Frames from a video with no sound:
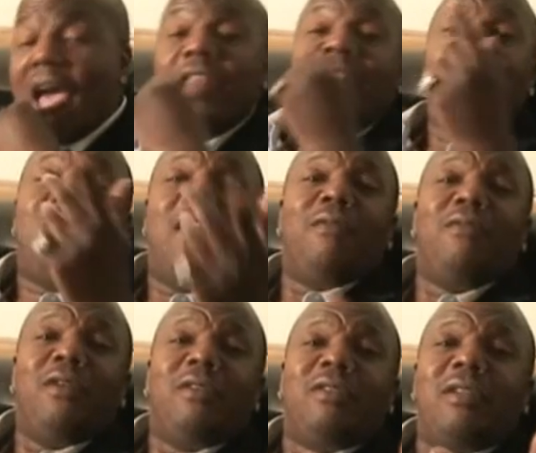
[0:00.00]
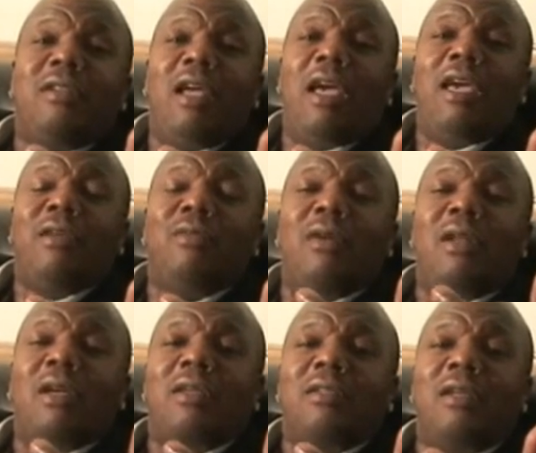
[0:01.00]
I didn't cover it today. What
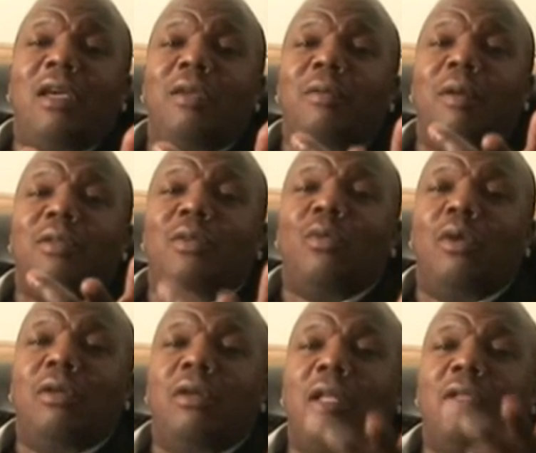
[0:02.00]
I could tell you about the world,